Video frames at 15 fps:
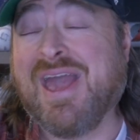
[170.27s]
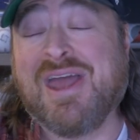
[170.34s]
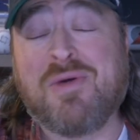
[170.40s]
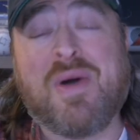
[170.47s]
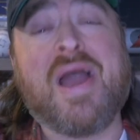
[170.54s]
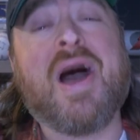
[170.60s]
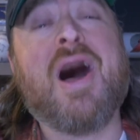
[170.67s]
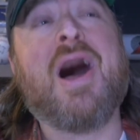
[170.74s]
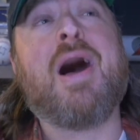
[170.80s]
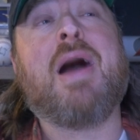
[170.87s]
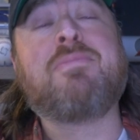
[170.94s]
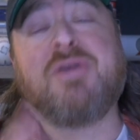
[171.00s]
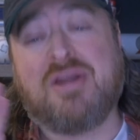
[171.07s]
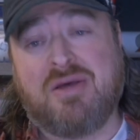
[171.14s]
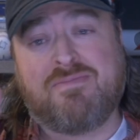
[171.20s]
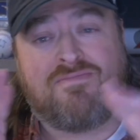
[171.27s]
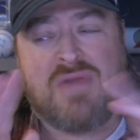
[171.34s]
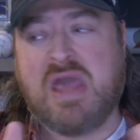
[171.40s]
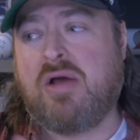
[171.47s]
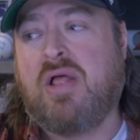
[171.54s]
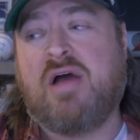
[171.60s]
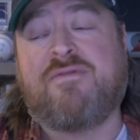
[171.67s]
anyway, uh, I'm gonna
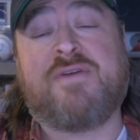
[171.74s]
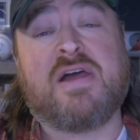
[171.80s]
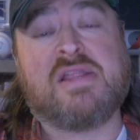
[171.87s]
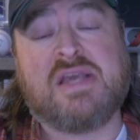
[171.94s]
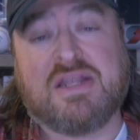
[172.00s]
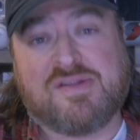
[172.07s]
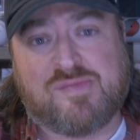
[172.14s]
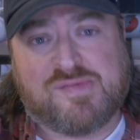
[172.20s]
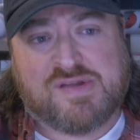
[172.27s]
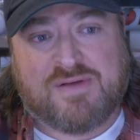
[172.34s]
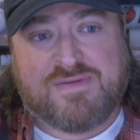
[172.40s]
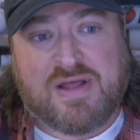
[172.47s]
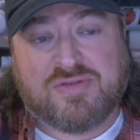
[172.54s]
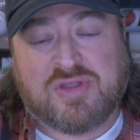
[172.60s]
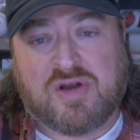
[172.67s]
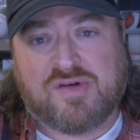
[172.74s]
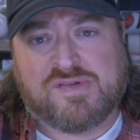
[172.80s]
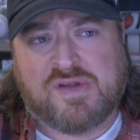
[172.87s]
mail out, finally get some stuff out there.